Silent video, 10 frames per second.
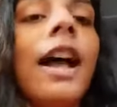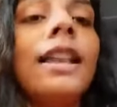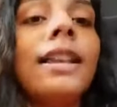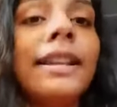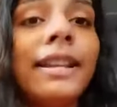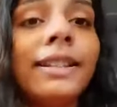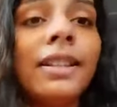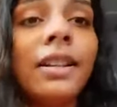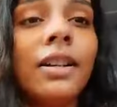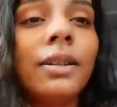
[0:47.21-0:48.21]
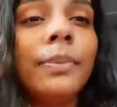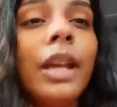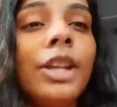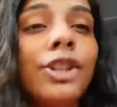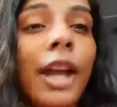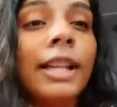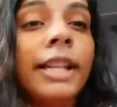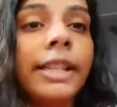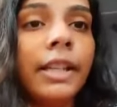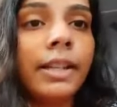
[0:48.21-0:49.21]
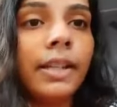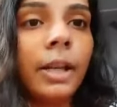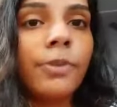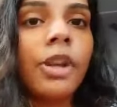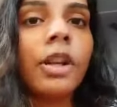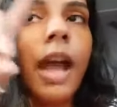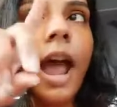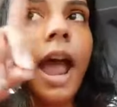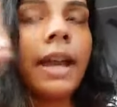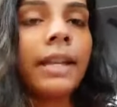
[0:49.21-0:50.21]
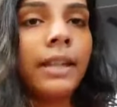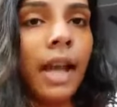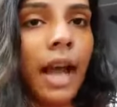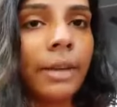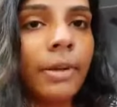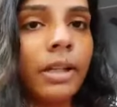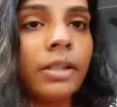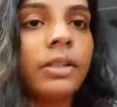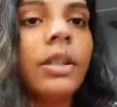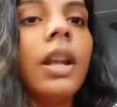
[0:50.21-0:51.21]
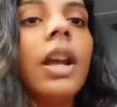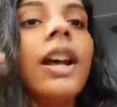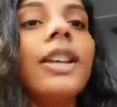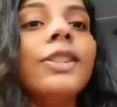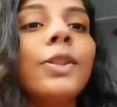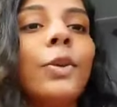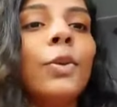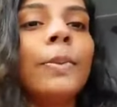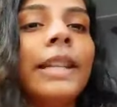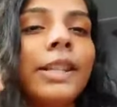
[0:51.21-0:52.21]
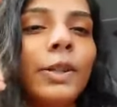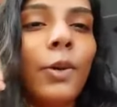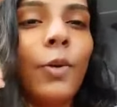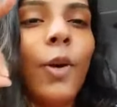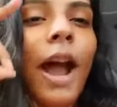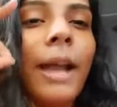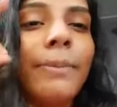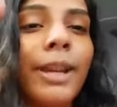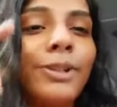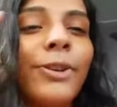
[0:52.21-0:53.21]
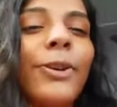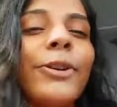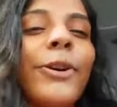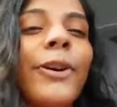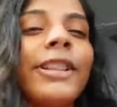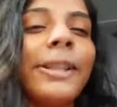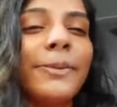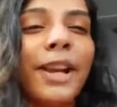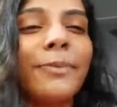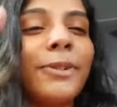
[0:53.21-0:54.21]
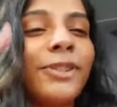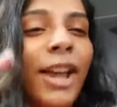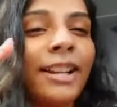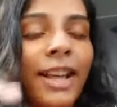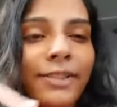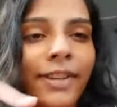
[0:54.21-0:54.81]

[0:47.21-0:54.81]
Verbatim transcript: I'll link his channel in the description and in the I button, so please go and make sure you all subscribe to his channel as